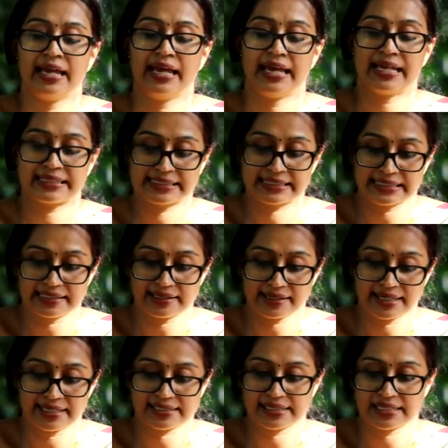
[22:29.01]

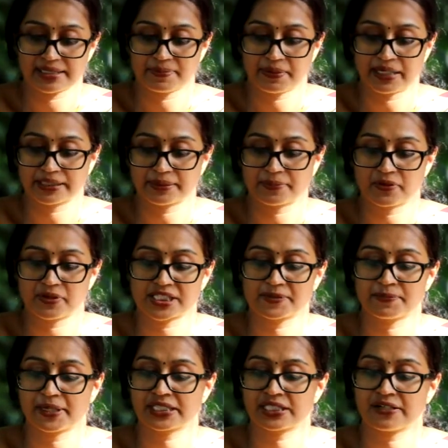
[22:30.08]
exhilarated by the
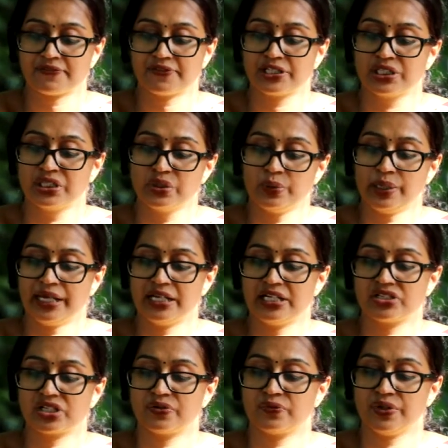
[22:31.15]
prospect of a new
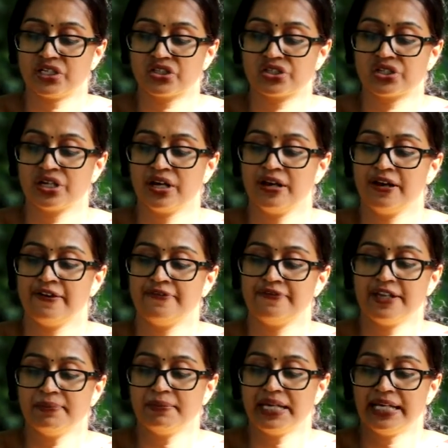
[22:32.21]
age in which
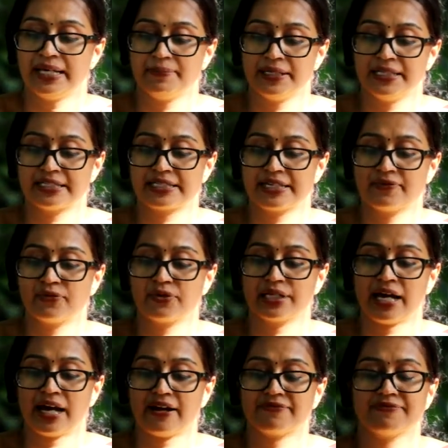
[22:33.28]
female ability
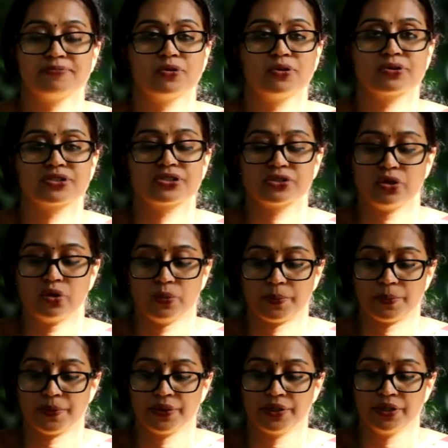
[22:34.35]
would have more scope.
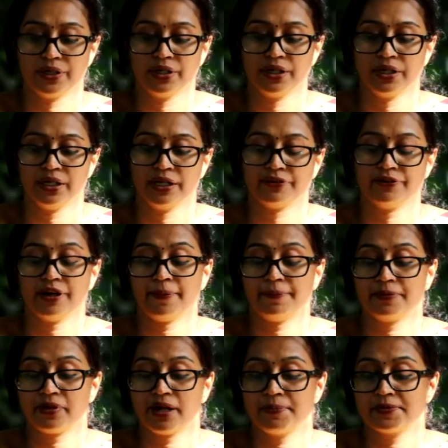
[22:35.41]
The
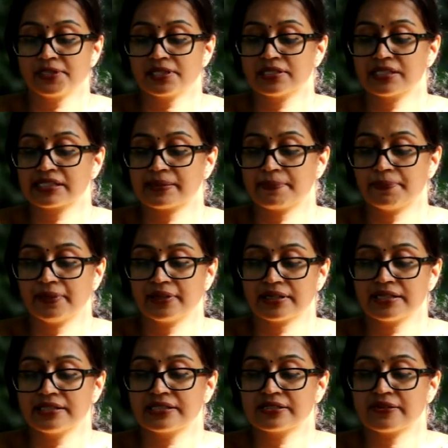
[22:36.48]
abrupt
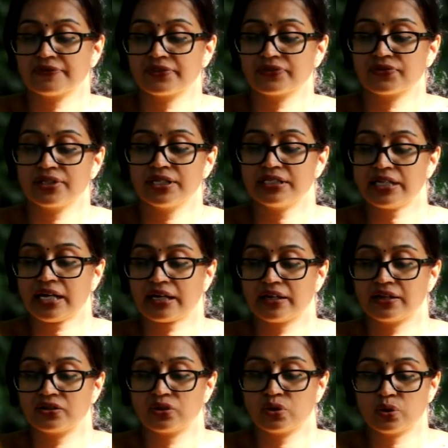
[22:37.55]
disappearance of the
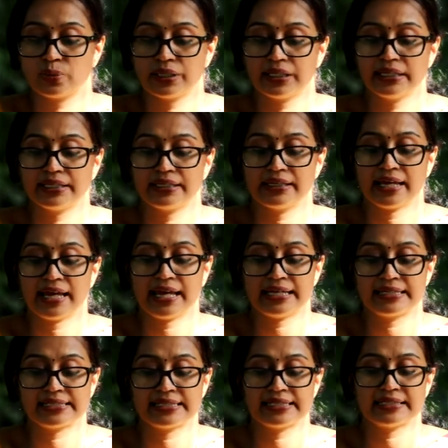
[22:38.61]
three-decker novel in
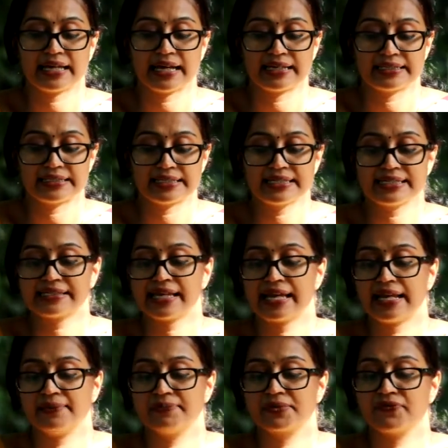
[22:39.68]
1890s
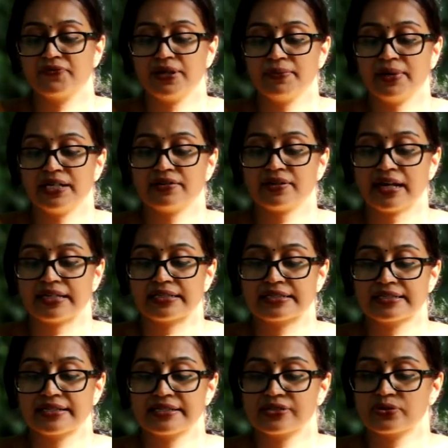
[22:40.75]
helped women
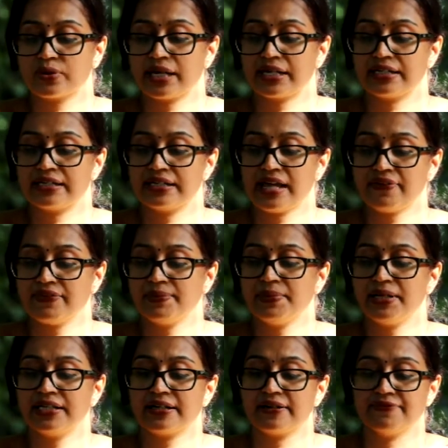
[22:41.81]
writers who had never
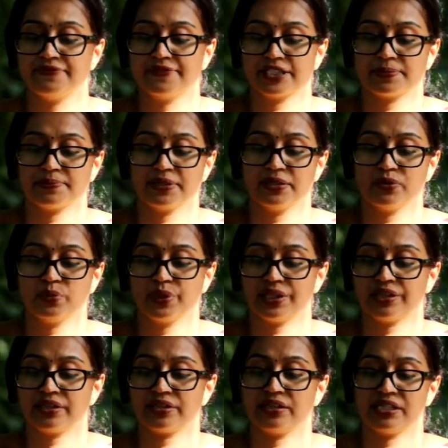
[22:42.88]
been comfortable
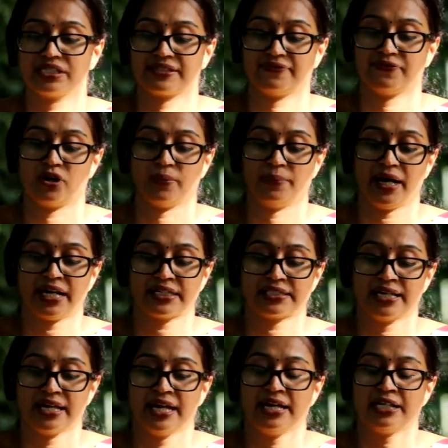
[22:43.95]
with this format
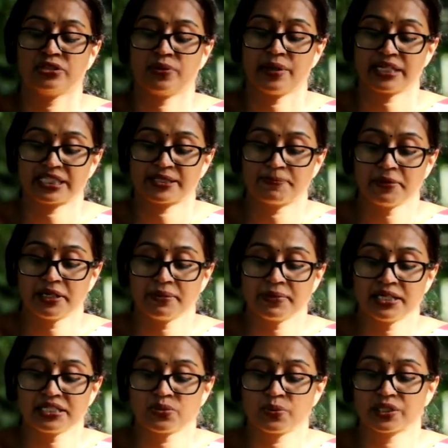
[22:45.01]
to
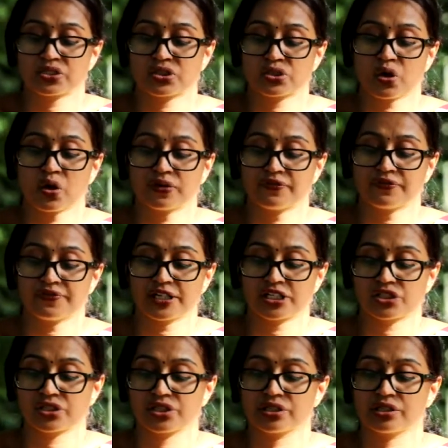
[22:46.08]
experiment with short
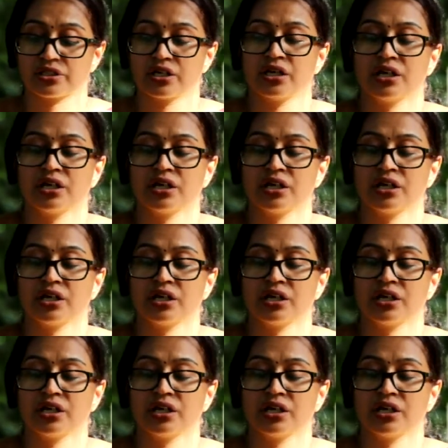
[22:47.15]
fiction,